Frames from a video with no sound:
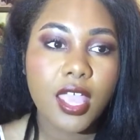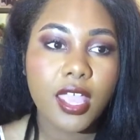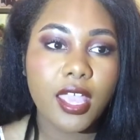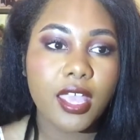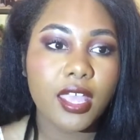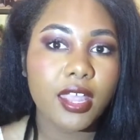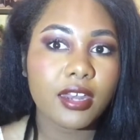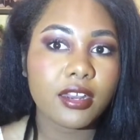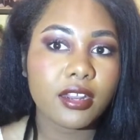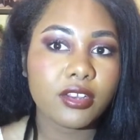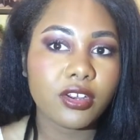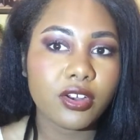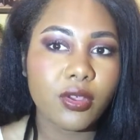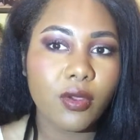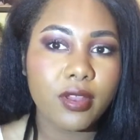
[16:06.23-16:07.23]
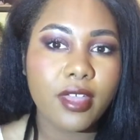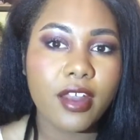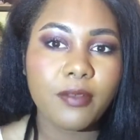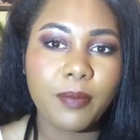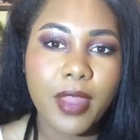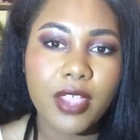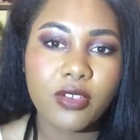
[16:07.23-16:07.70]
And, you know, a
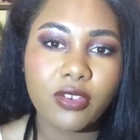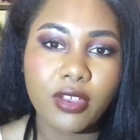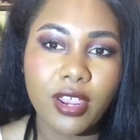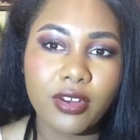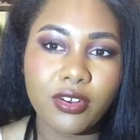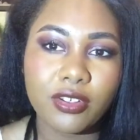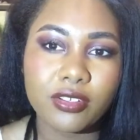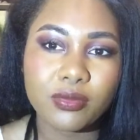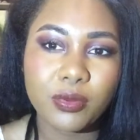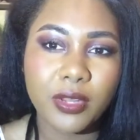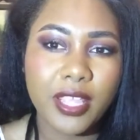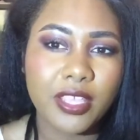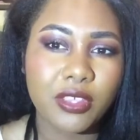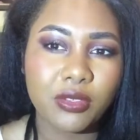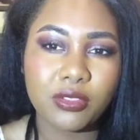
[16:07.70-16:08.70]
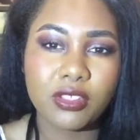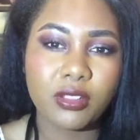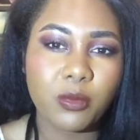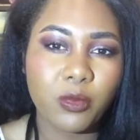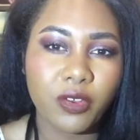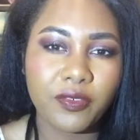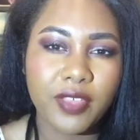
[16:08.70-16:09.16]
lot of Black creators were like
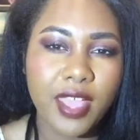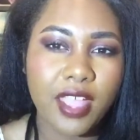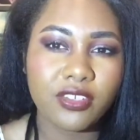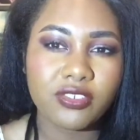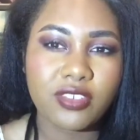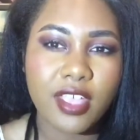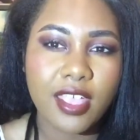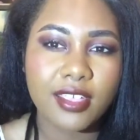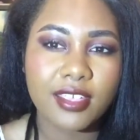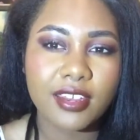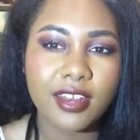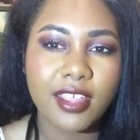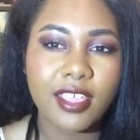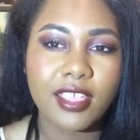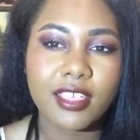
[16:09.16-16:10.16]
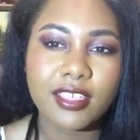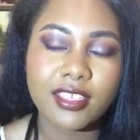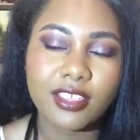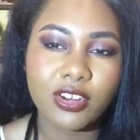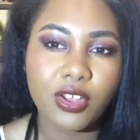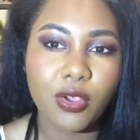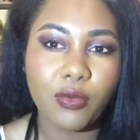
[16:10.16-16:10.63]
using the Morphe hashtag and like,
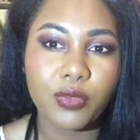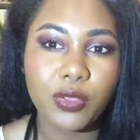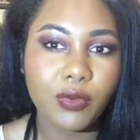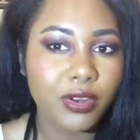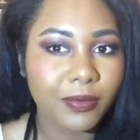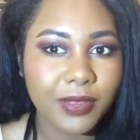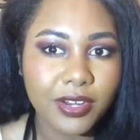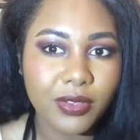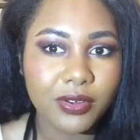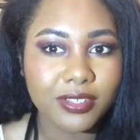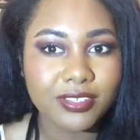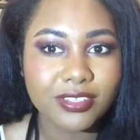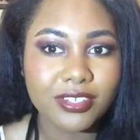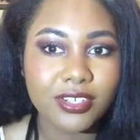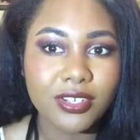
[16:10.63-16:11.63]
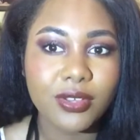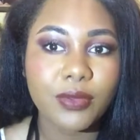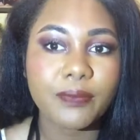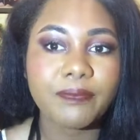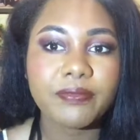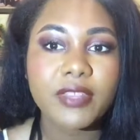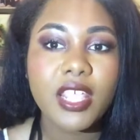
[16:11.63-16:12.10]
you know, we want to be noticed
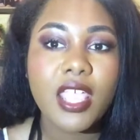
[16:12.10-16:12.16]
too.